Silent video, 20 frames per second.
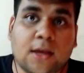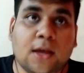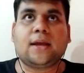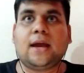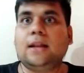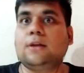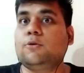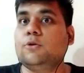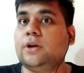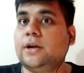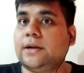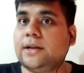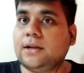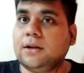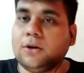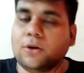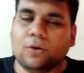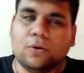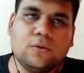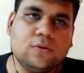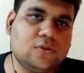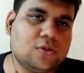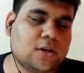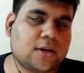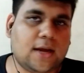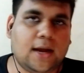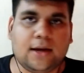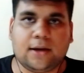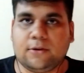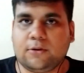calculating loans or
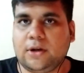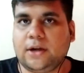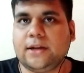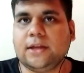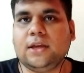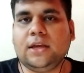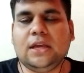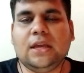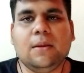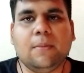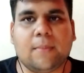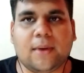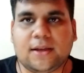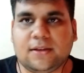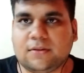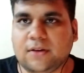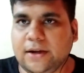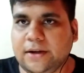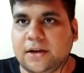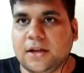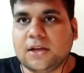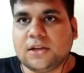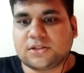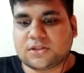calculating EMIs, right?